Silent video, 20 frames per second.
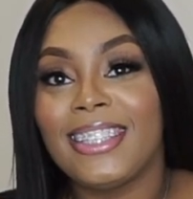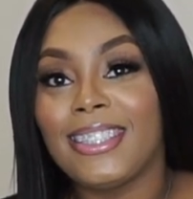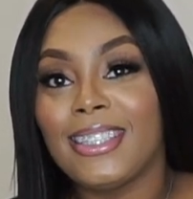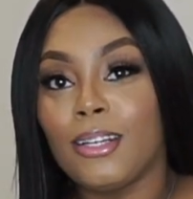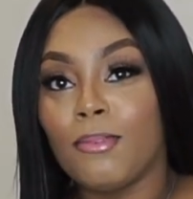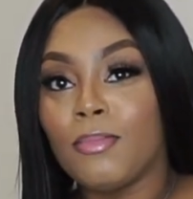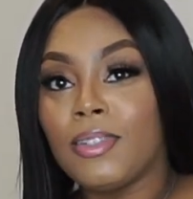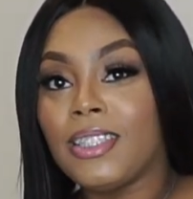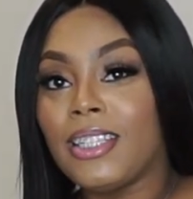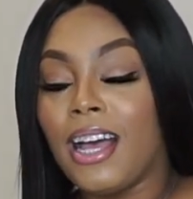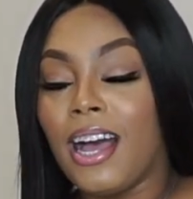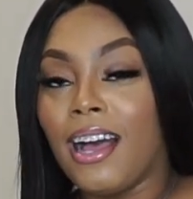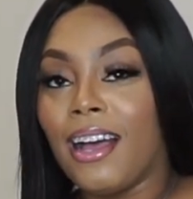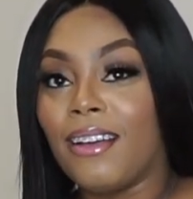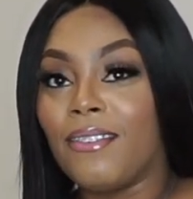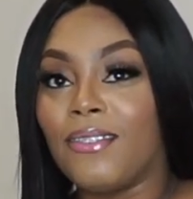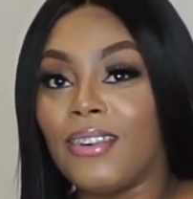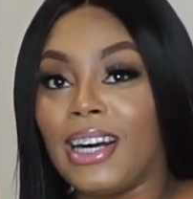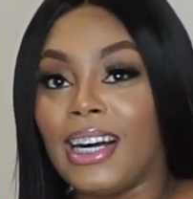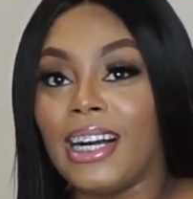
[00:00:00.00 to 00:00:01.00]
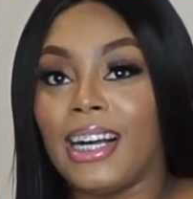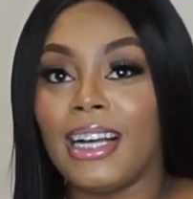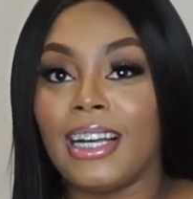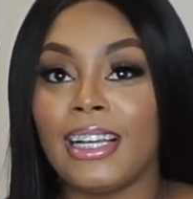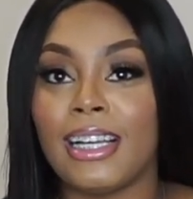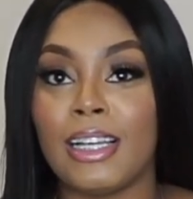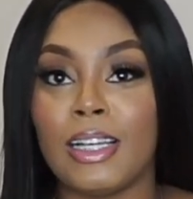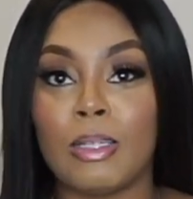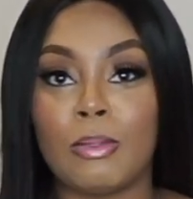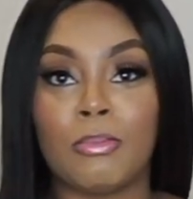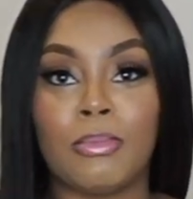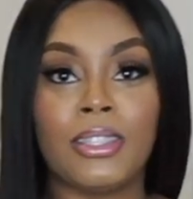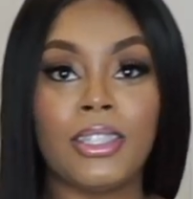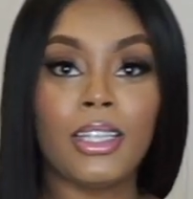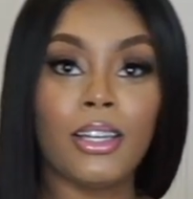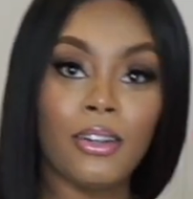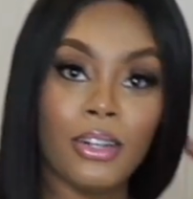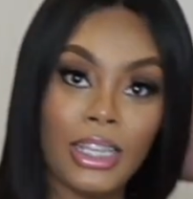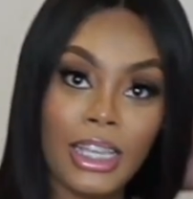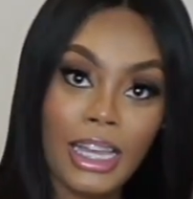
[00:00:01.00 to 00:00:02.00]
summertime vibes
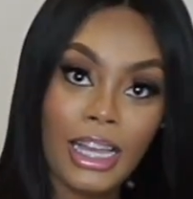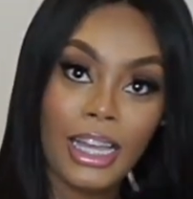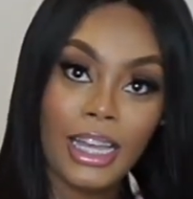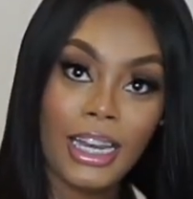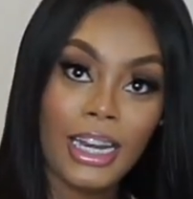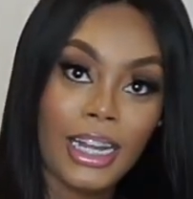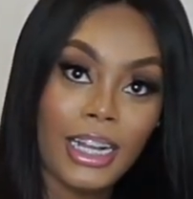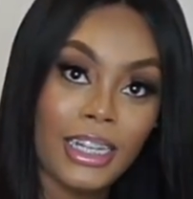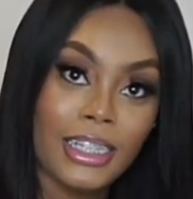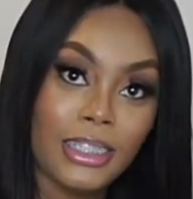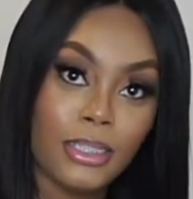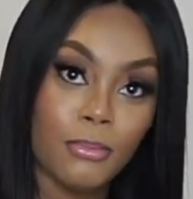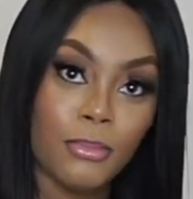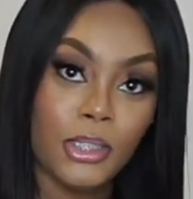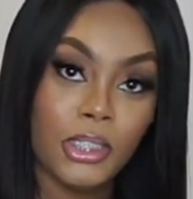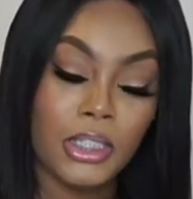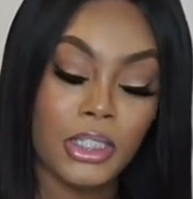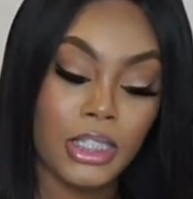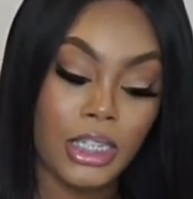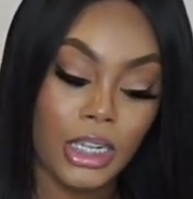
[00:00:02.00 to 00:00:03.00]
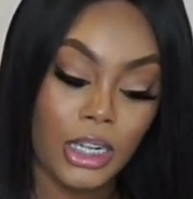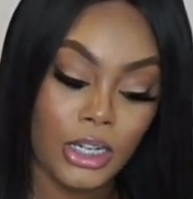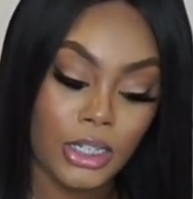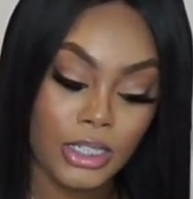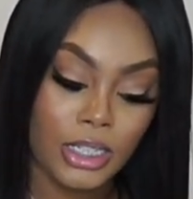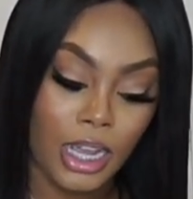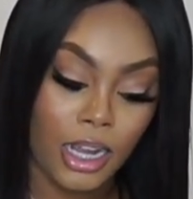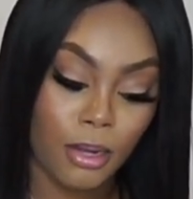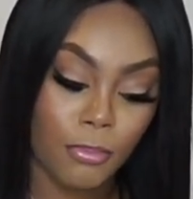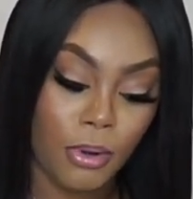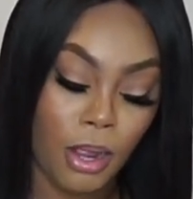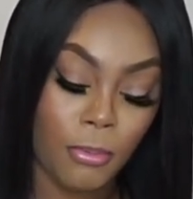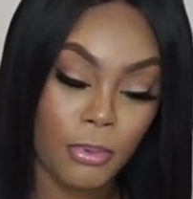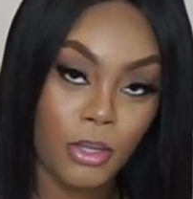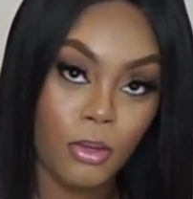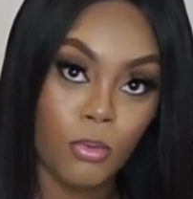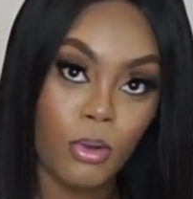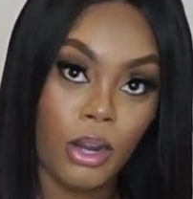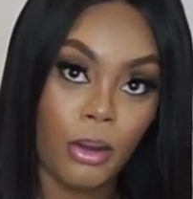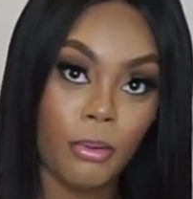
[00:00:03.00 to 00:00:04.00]
so yeah and i got some little sneakers i could
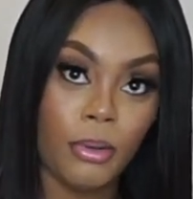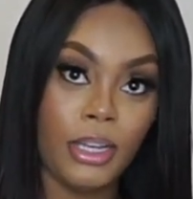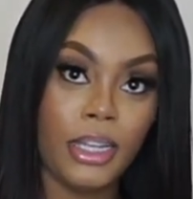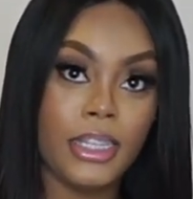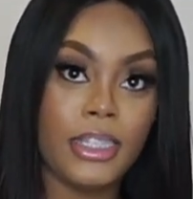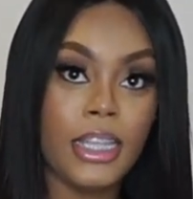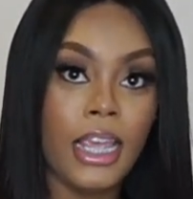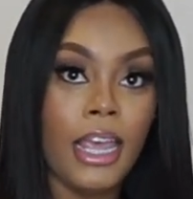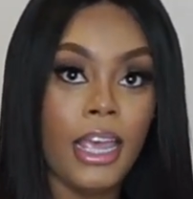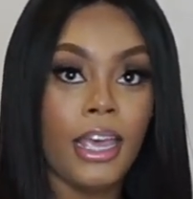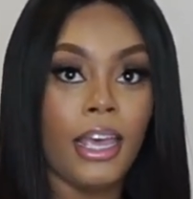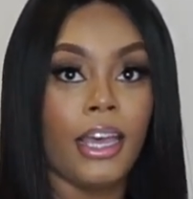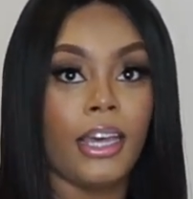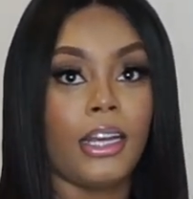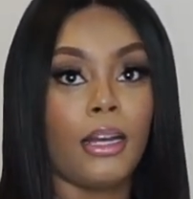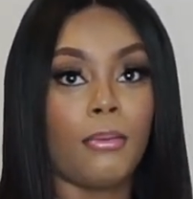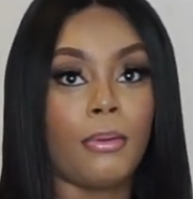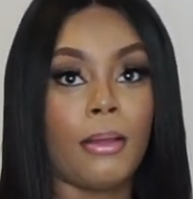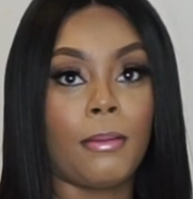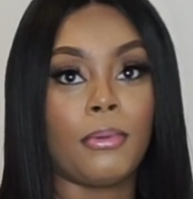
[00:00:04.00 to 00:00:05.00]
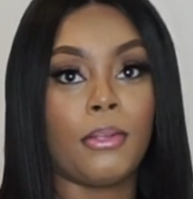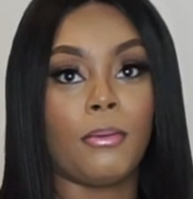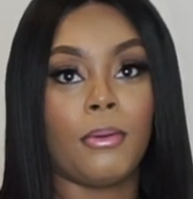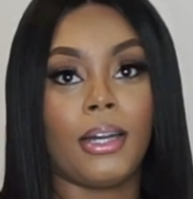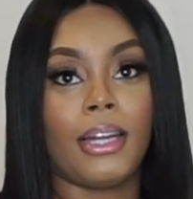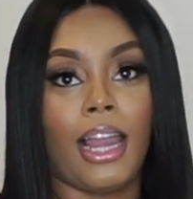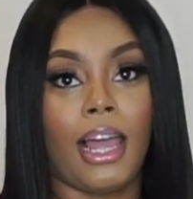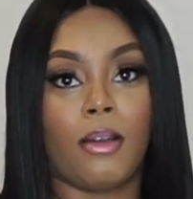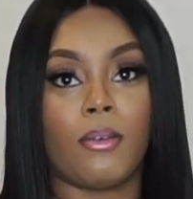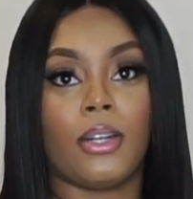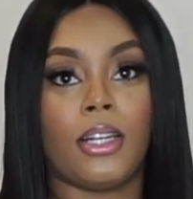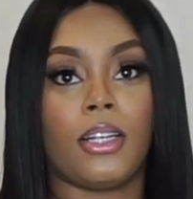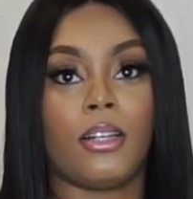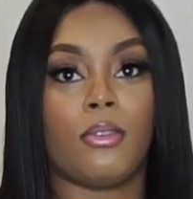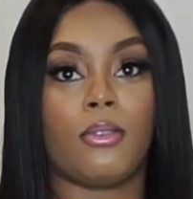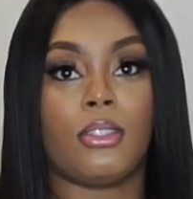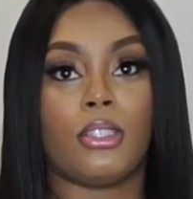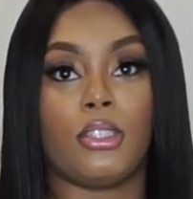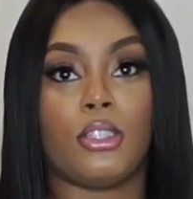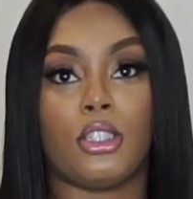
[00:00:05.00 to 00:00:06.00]
probably wear with this and i'll probably wear like one of
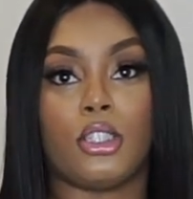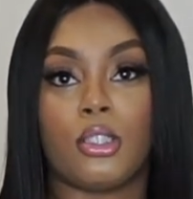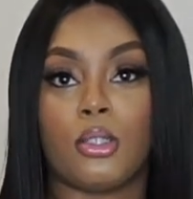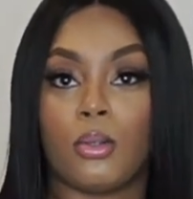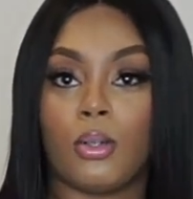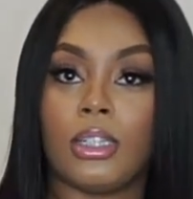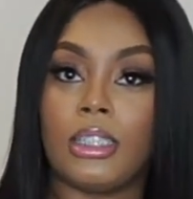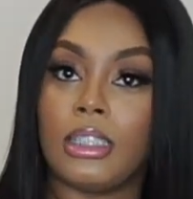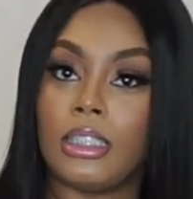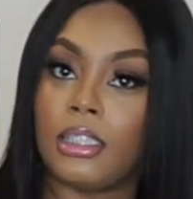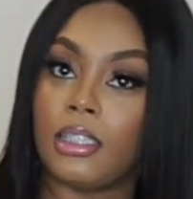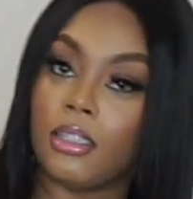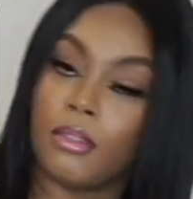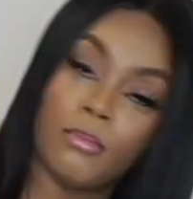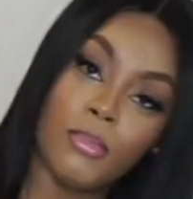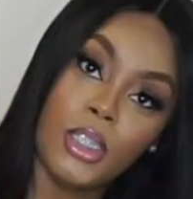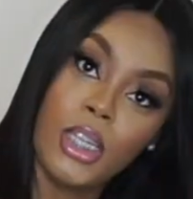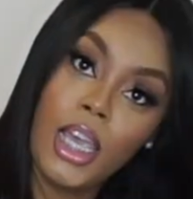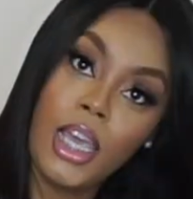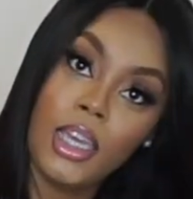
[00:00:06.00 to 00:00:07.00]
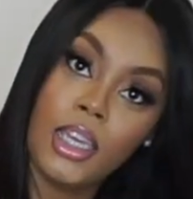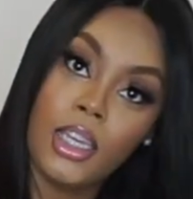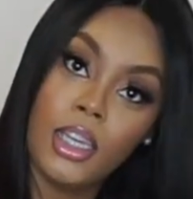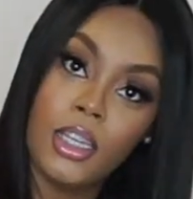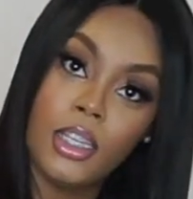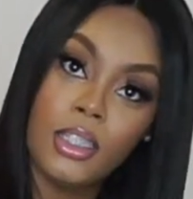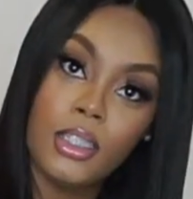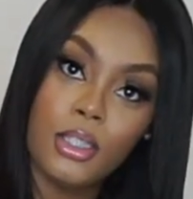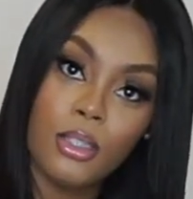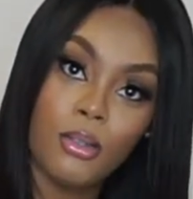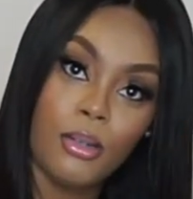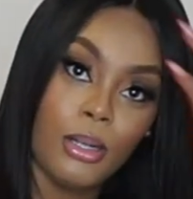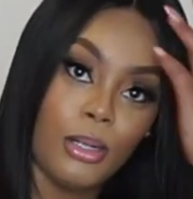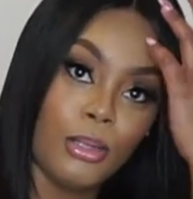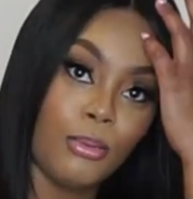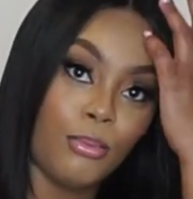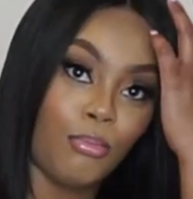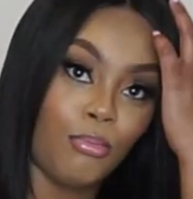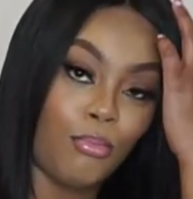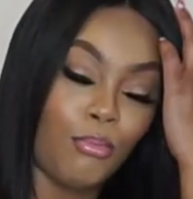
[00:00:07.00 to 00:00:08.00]
those little short denim jackets you
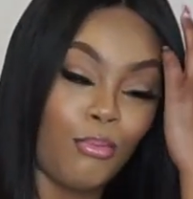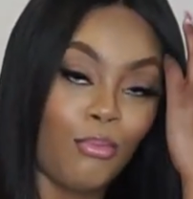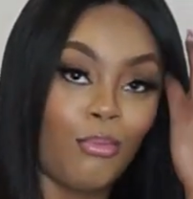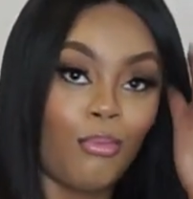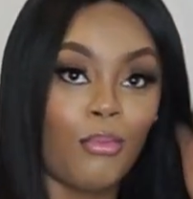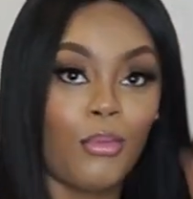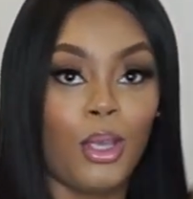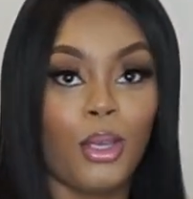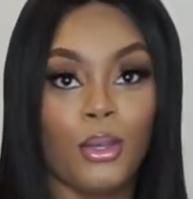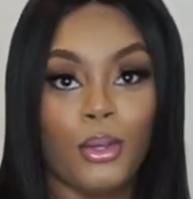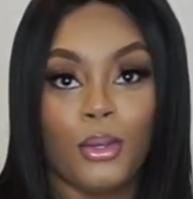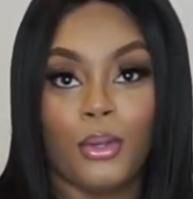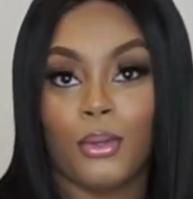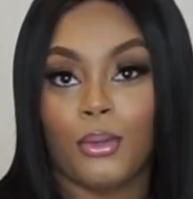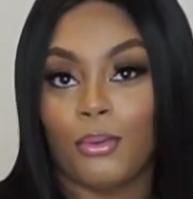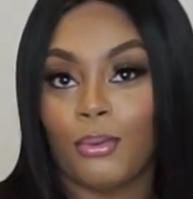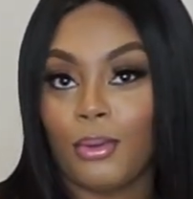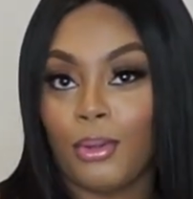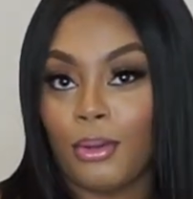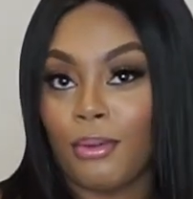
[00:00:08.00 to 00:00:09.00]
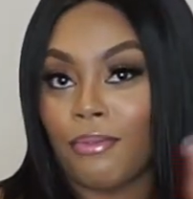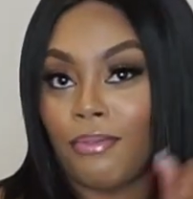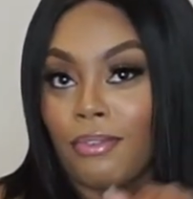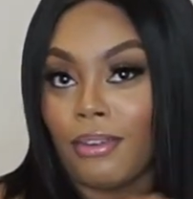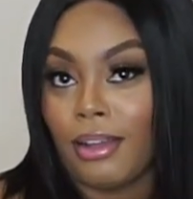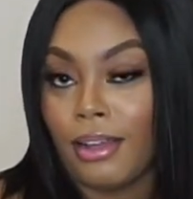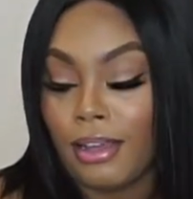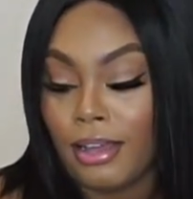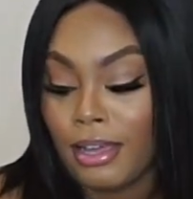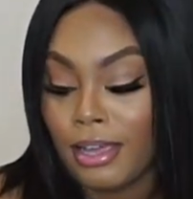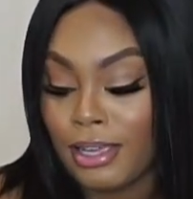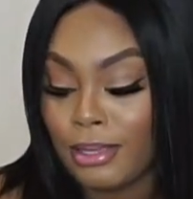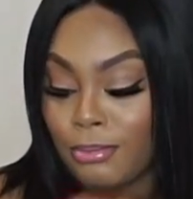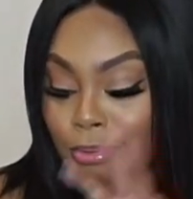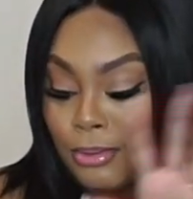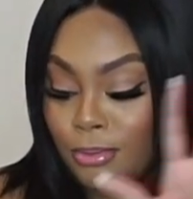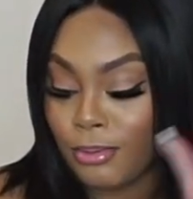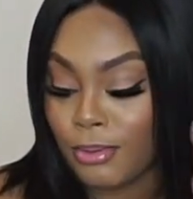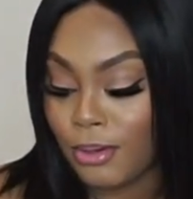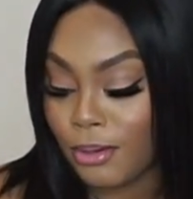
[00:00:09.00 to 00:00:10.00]
know you know the
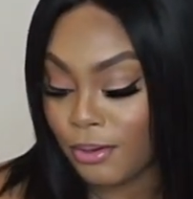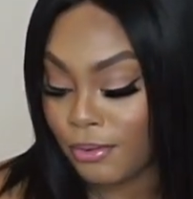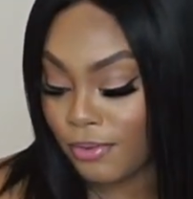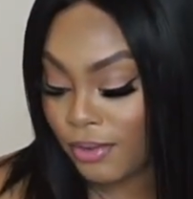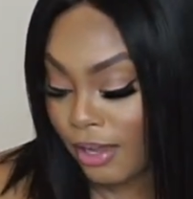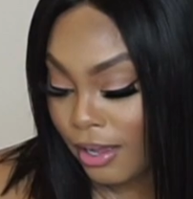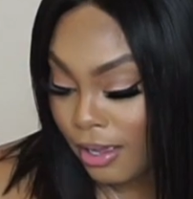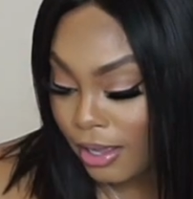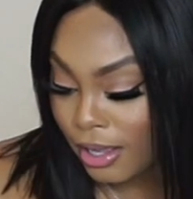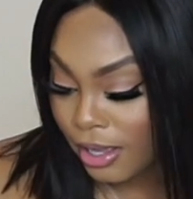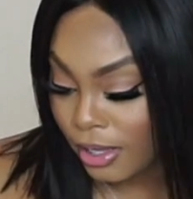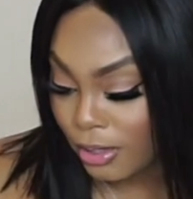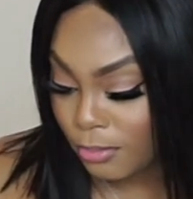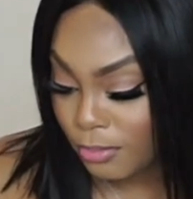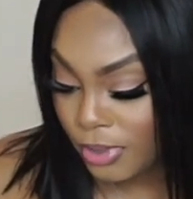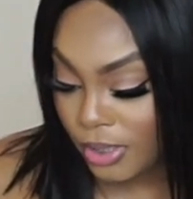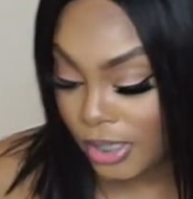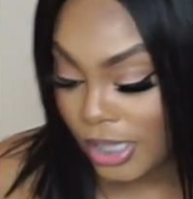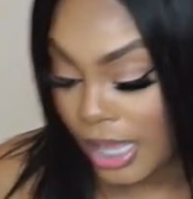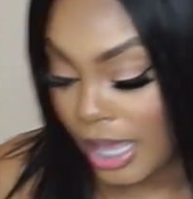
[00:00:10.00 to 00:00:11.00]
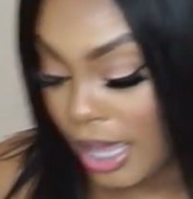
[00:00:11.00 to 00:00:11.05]
vibes you know the vibes